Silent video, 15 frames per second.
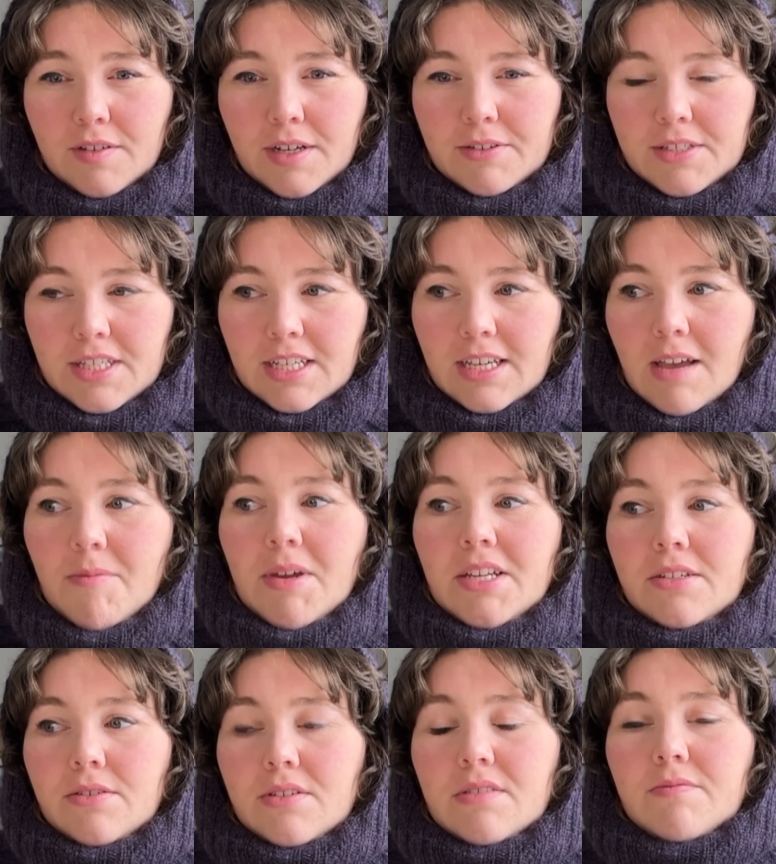I was thinking I might
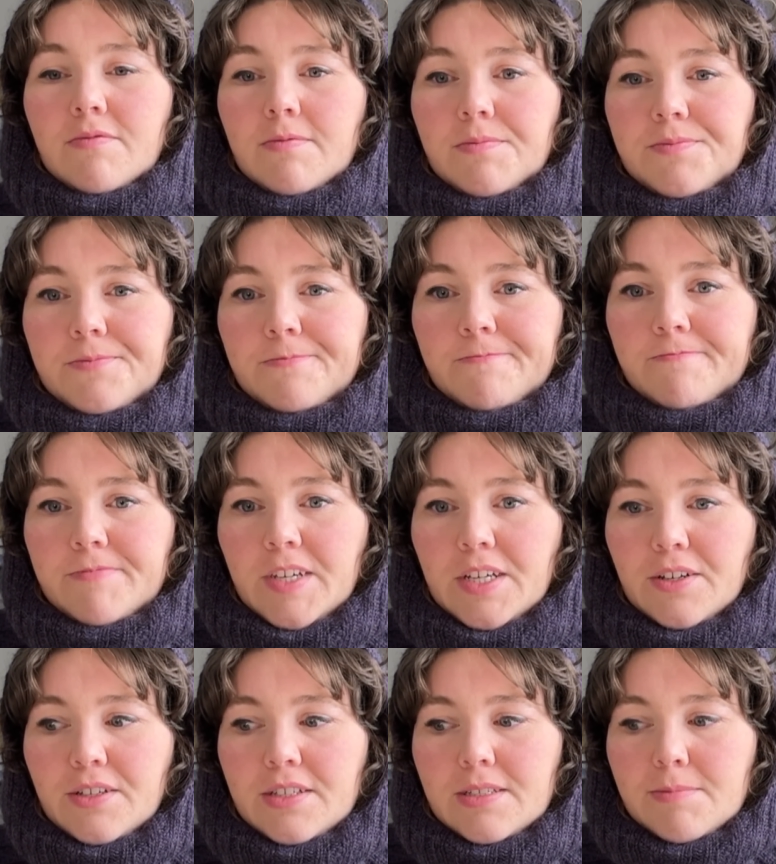do some
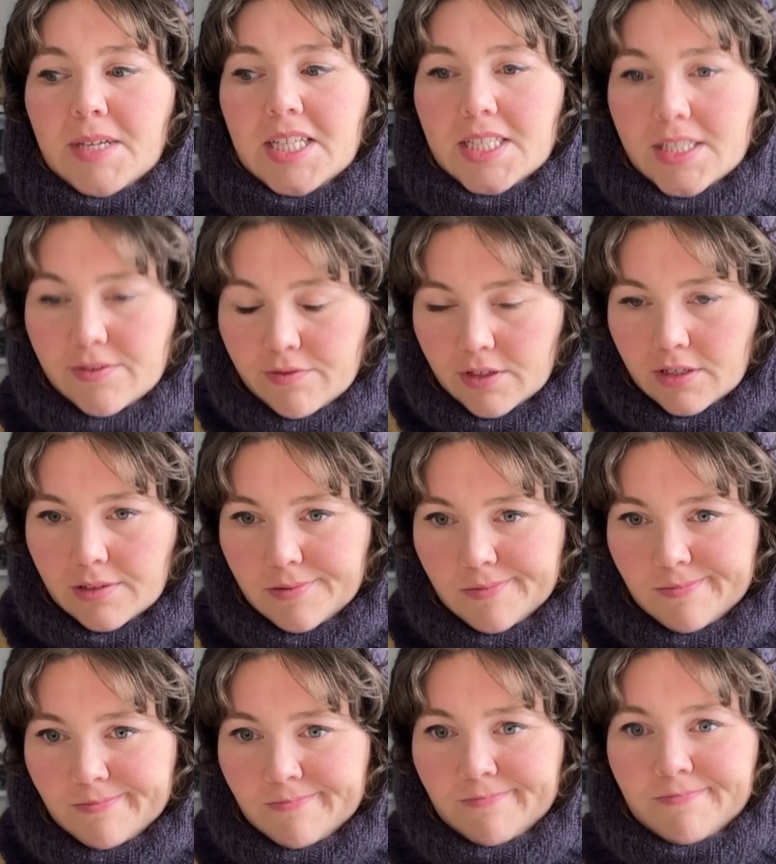fingerless mitts for
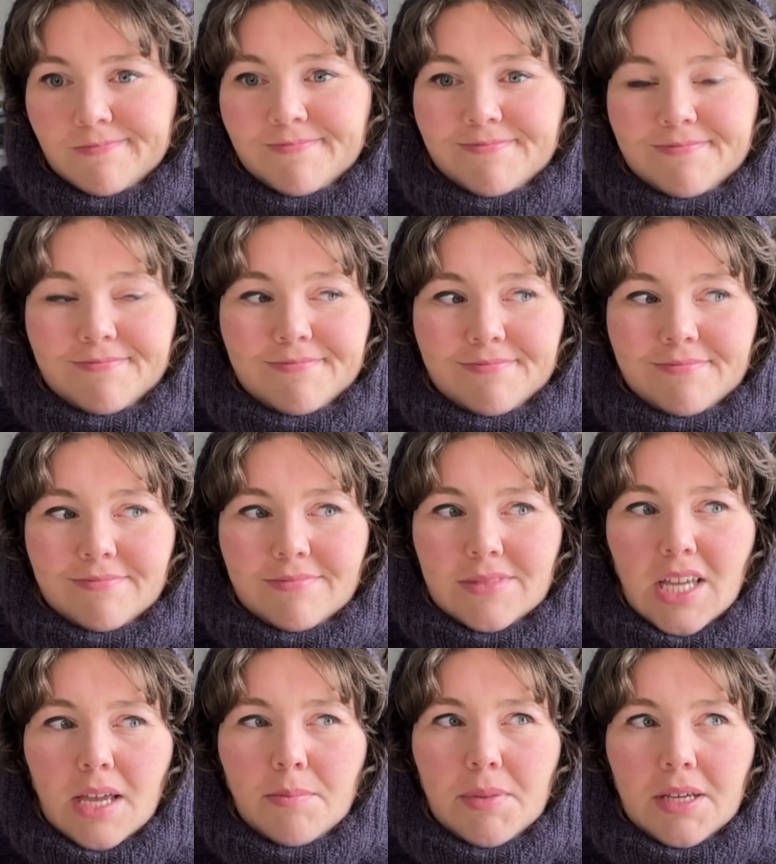
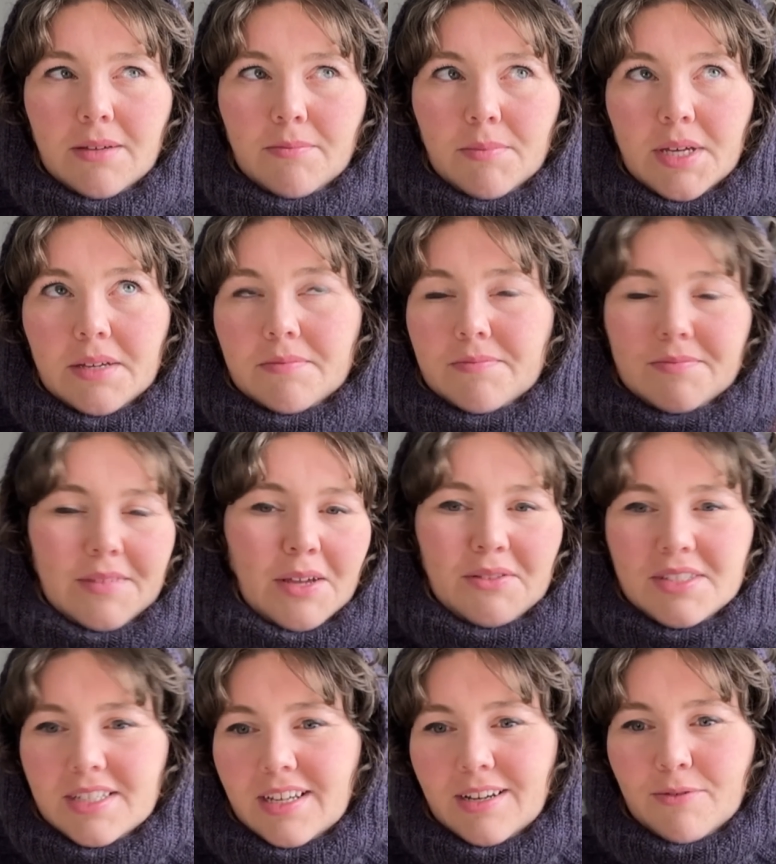typing, but now
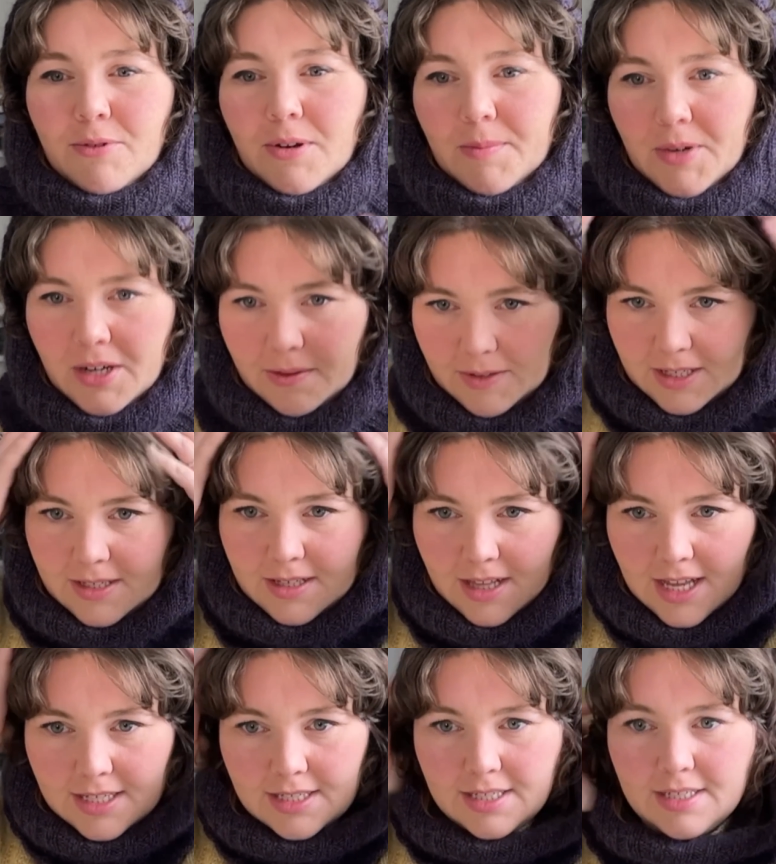it's getting warmer out. That's
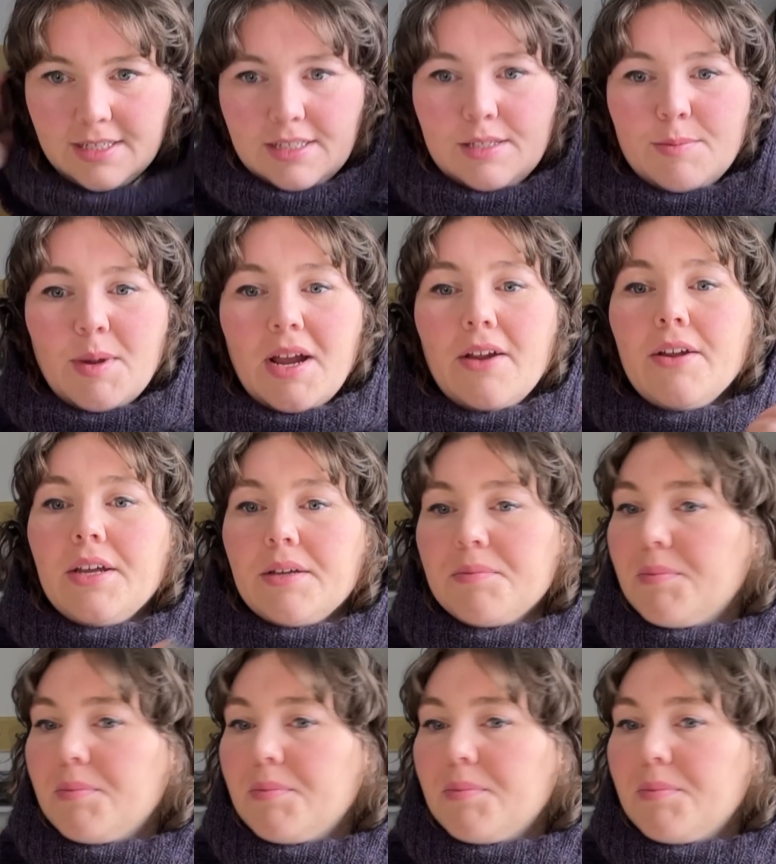less inspiring.